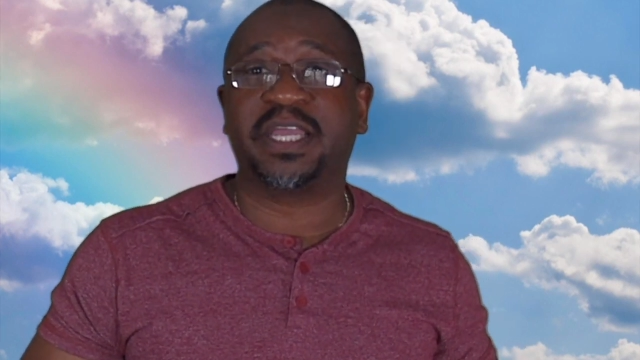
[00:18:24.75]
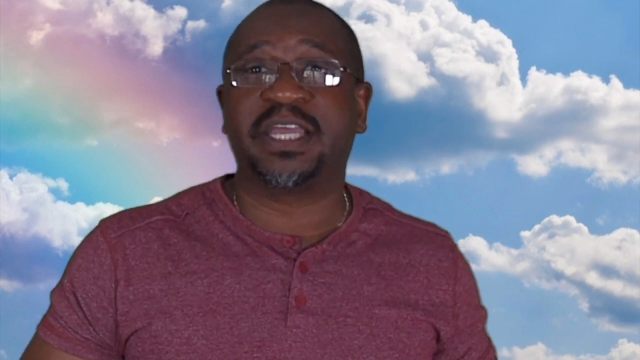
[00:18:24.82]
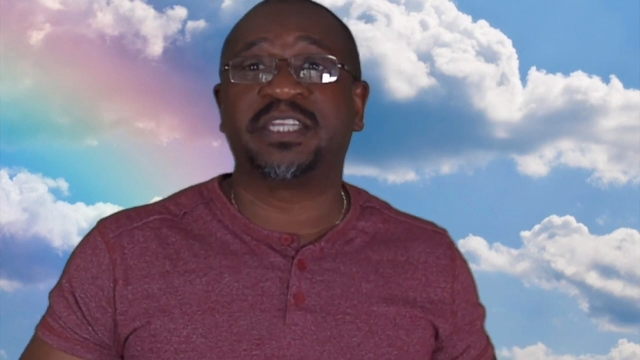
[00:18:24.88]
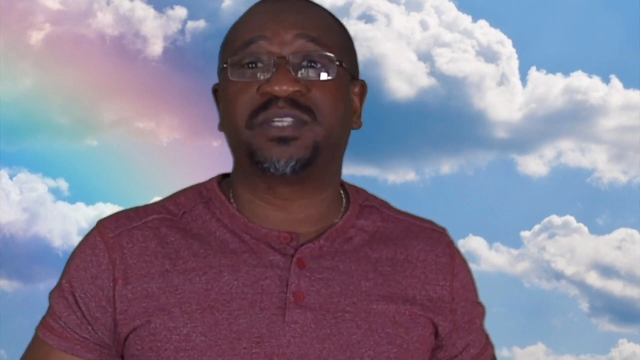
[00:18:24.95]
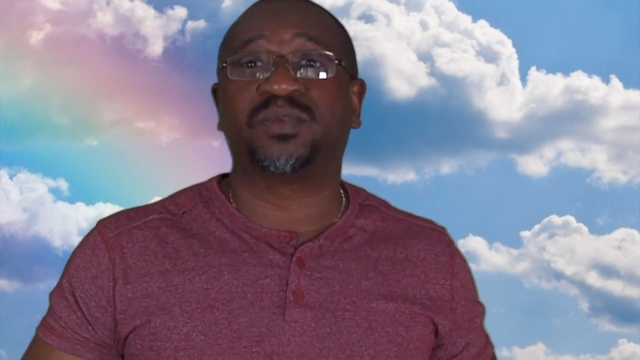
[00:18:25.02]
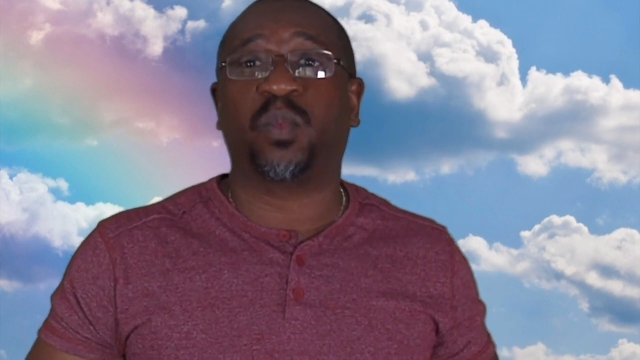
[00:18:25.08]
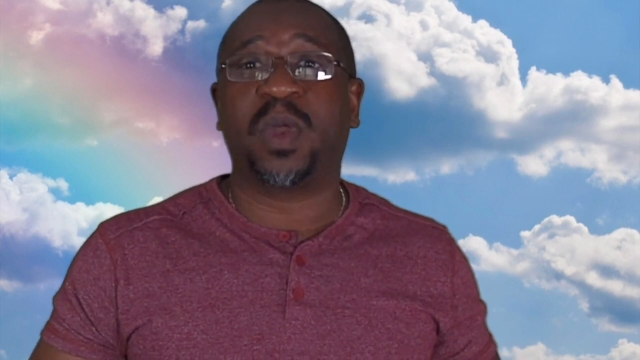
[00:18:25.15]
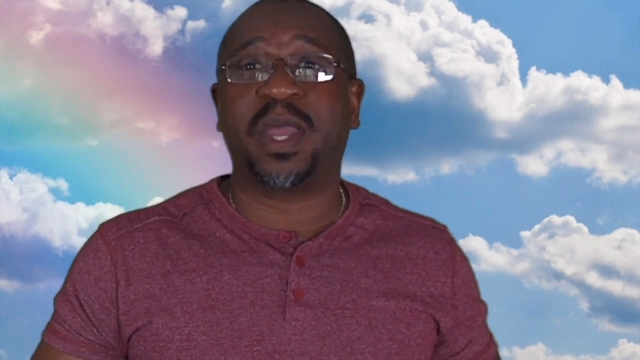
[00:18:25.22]

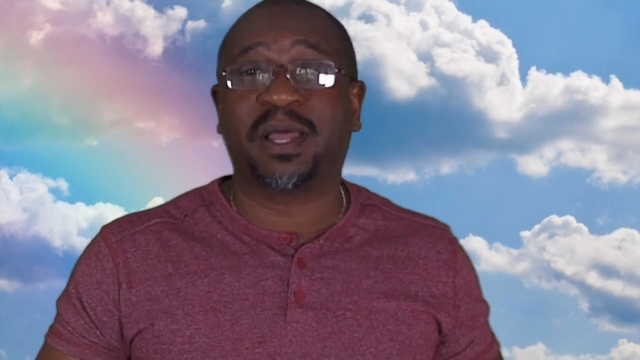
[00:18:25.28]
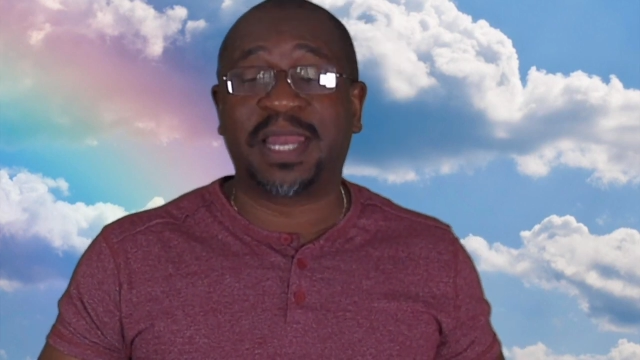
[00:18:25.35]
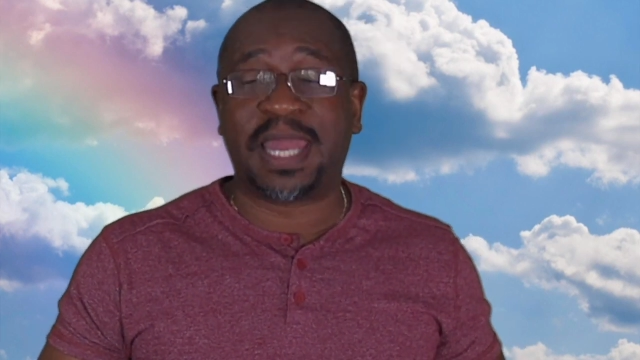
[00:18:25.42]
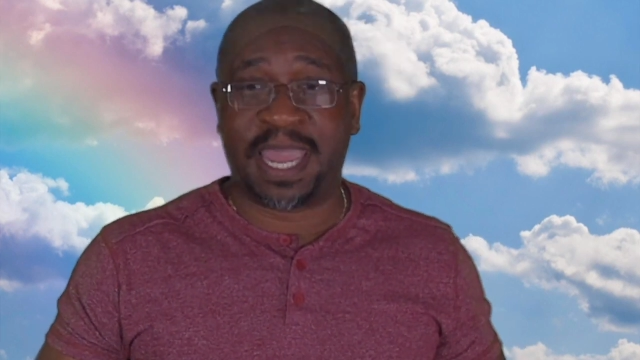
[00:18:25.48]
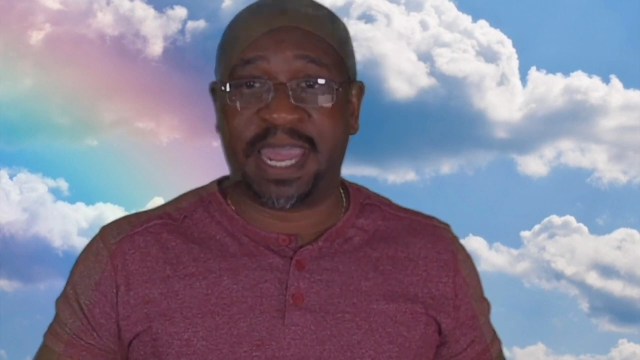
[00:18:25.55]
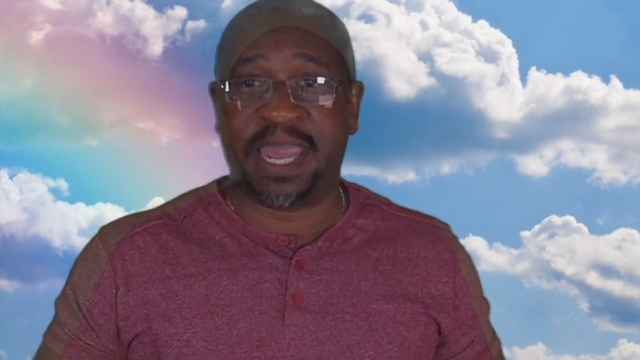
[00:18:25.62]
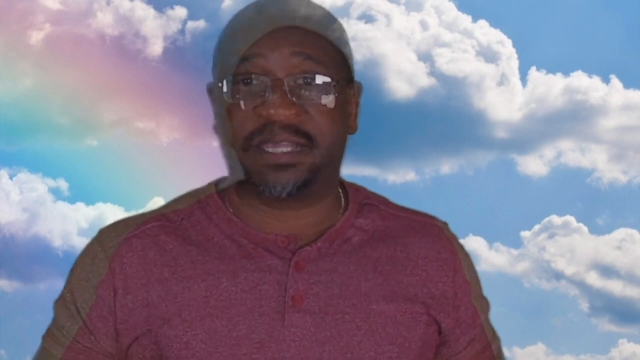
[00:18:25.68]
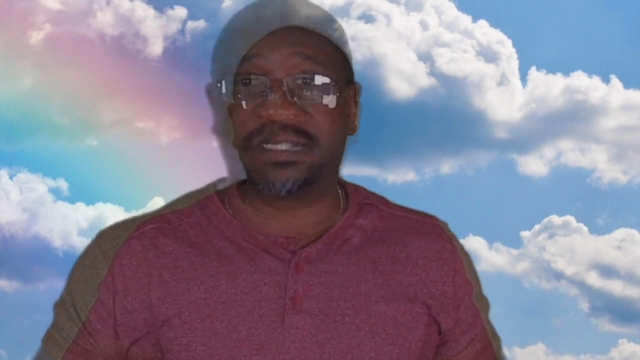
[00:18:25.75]
as well
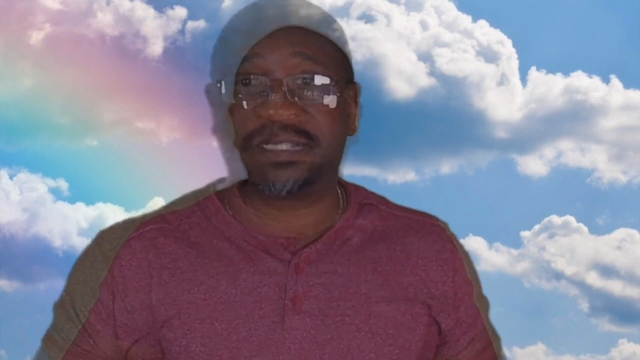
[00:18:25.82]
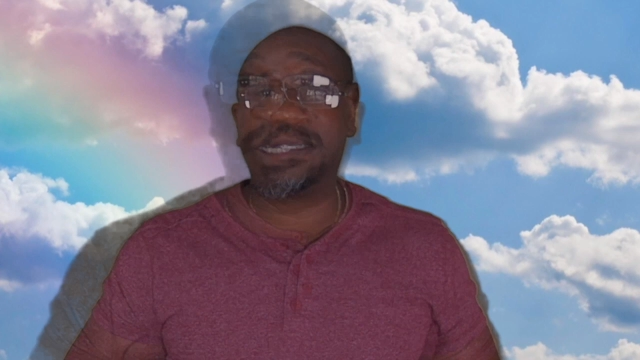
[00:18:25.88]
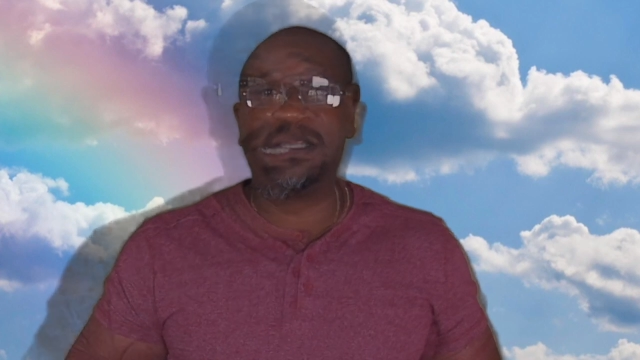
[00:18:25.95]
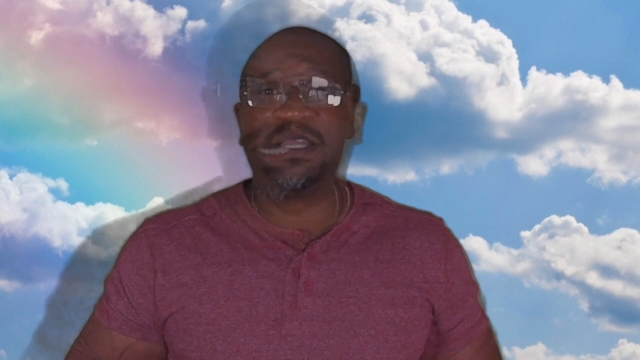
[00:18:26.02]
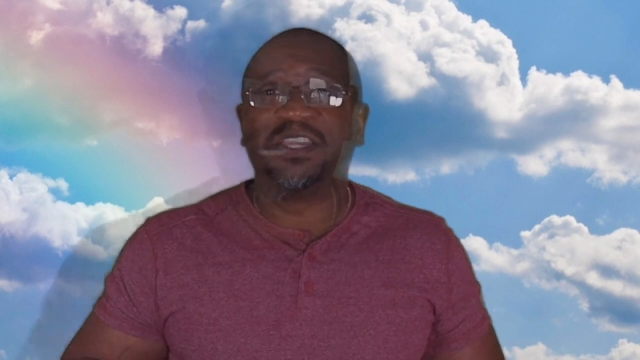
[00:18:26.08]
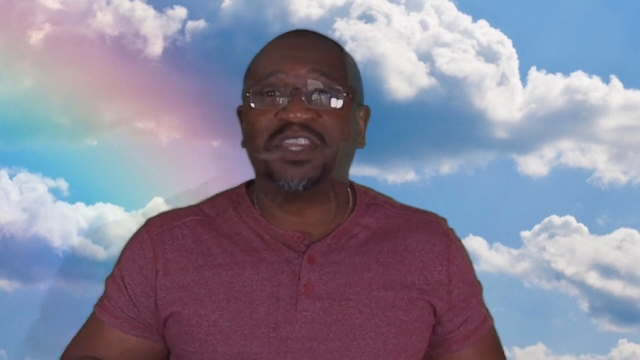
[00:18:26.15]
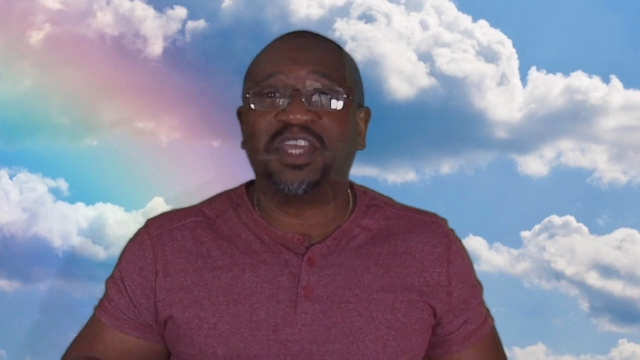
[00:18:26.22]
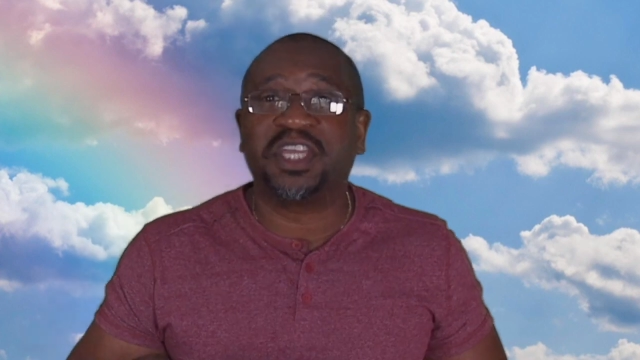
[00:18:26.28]
as
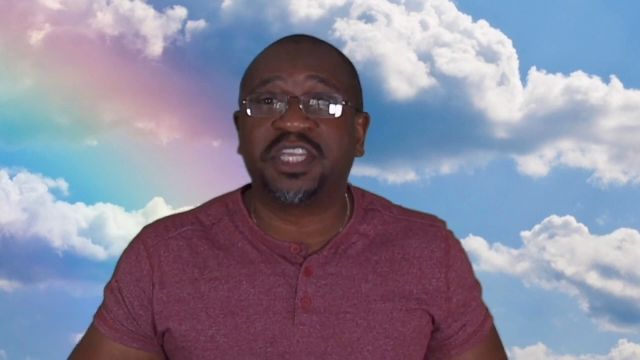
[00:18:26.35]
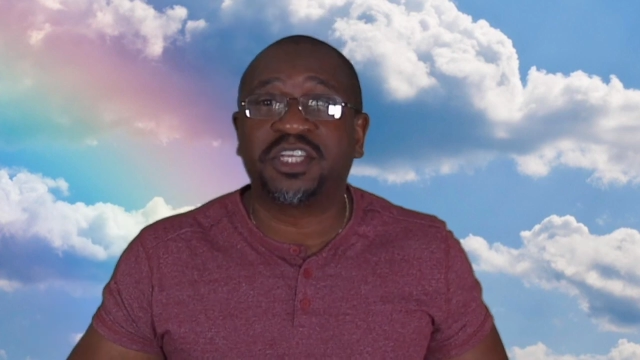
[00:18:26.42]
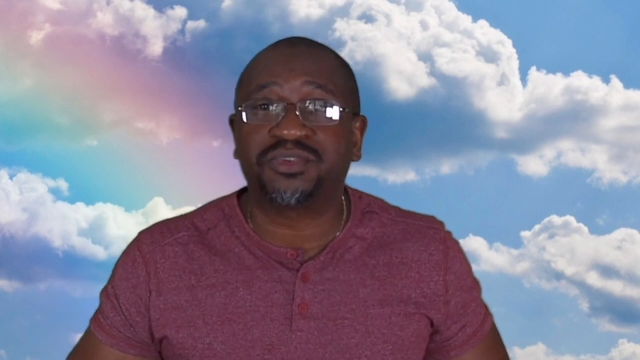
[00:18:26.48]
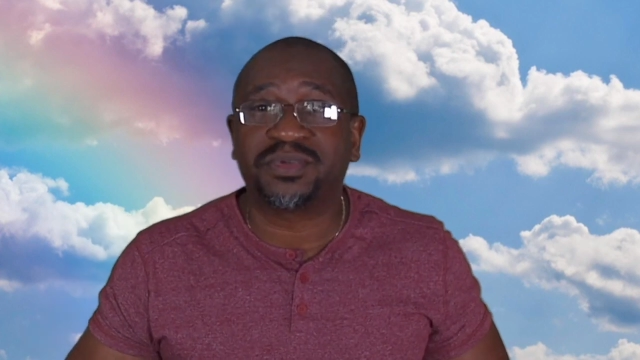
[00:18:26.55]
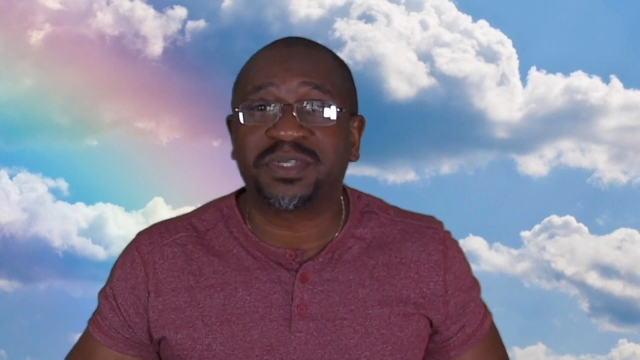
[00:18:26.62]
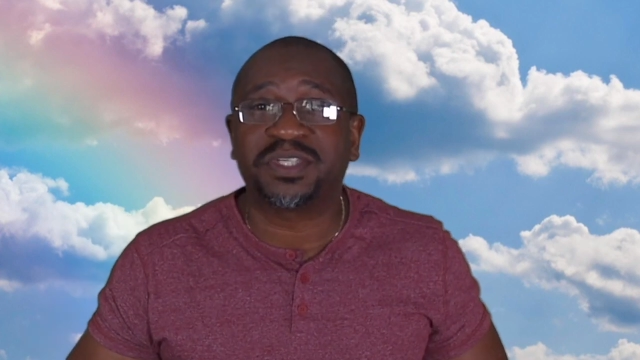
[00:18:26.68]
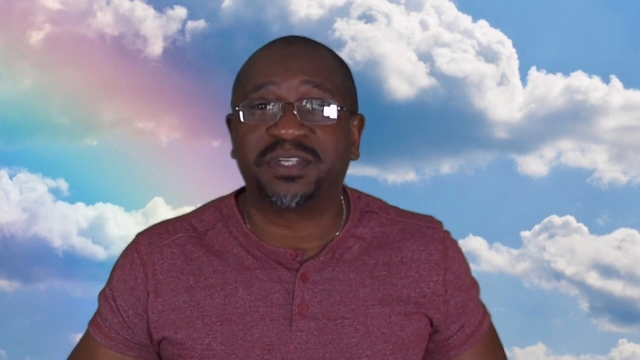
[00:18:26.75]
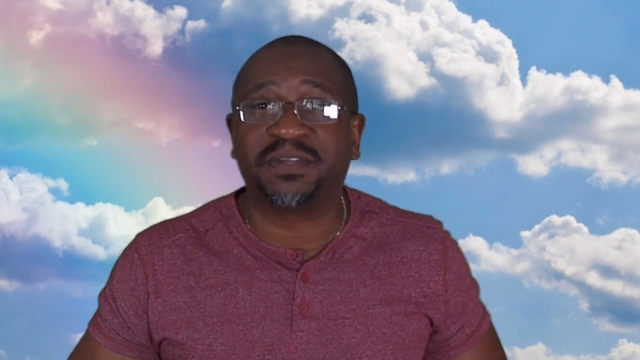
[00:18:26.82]
the
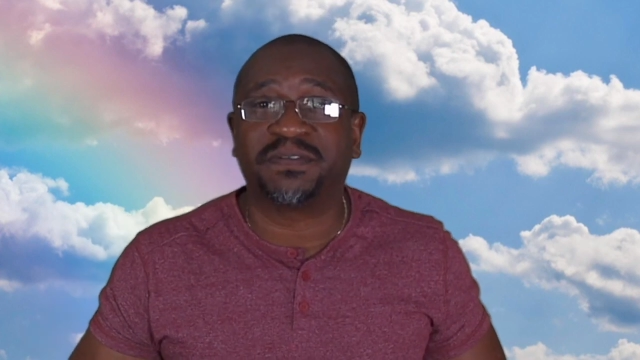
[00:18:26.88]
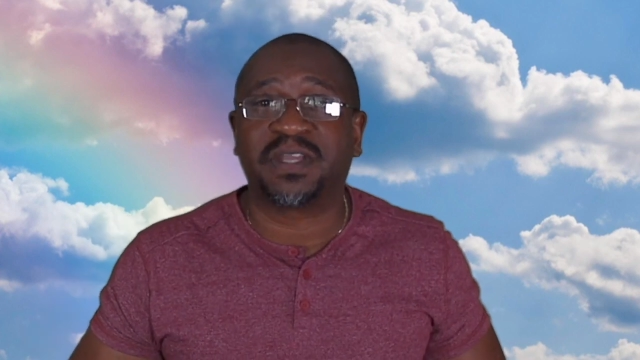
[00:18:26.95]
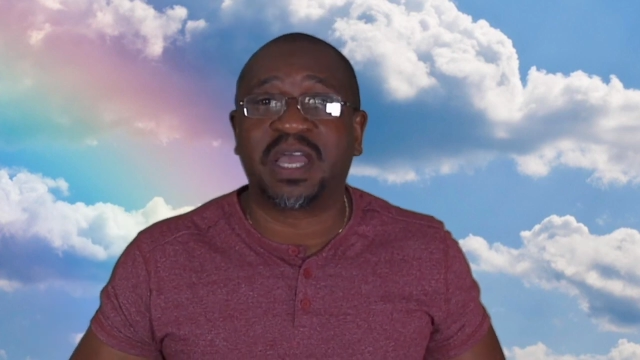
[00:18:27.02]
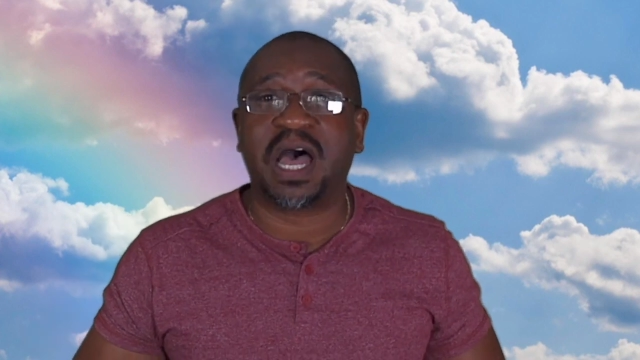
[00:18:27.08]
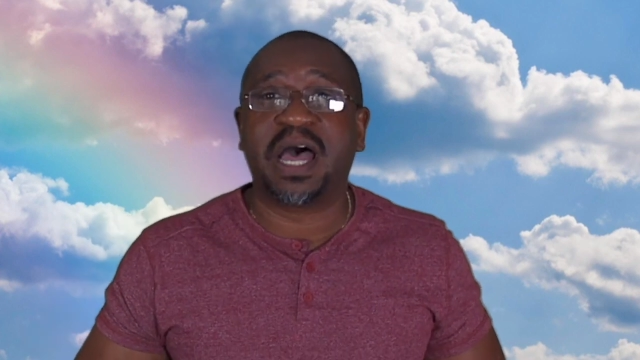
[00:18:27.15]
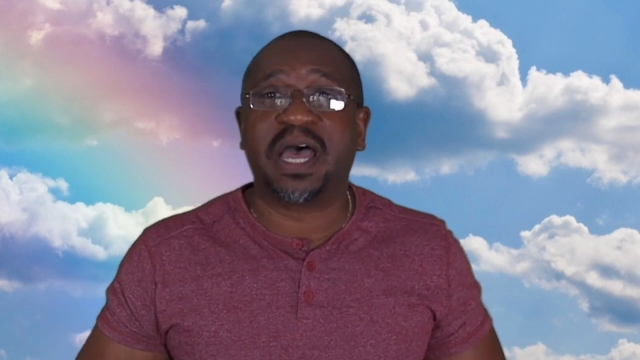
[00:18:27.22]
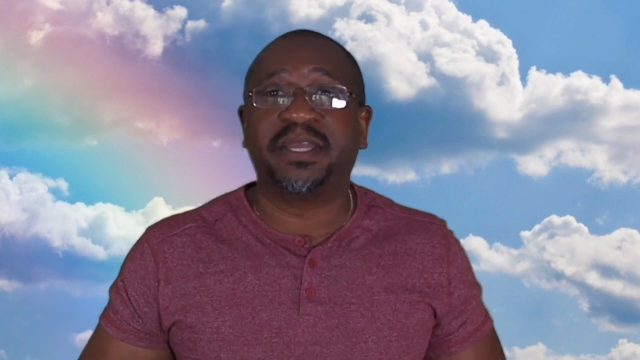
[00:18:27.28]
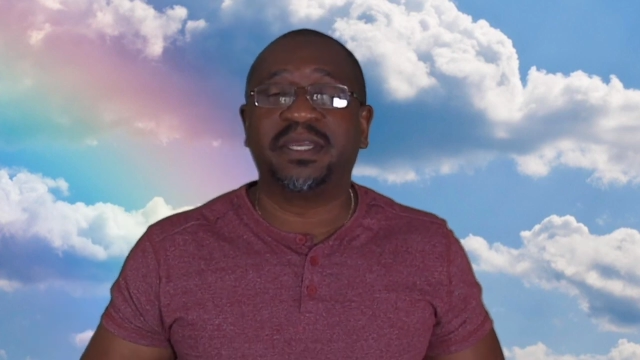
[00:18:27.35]
interest of
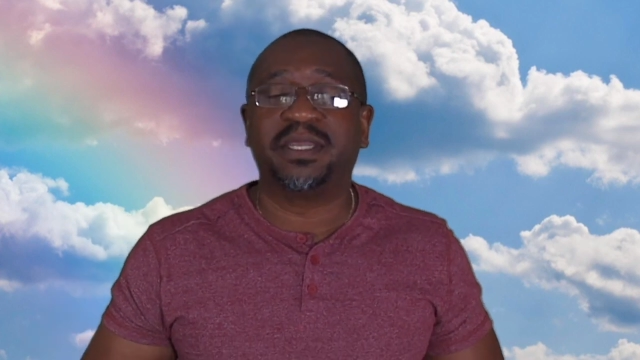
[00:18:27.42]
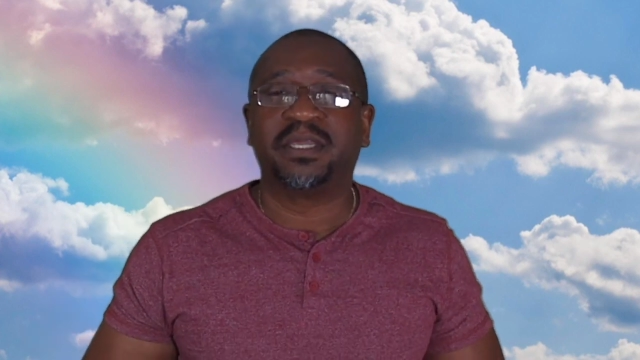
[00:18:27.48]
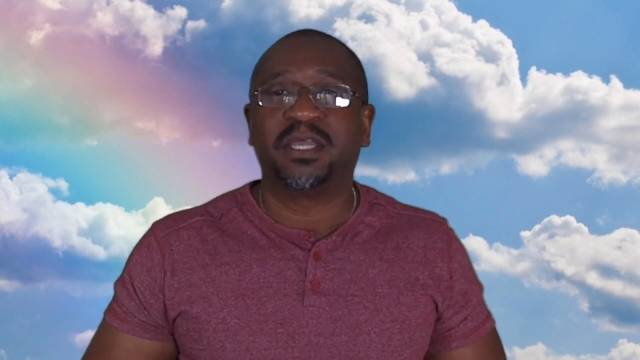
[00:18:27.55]
God,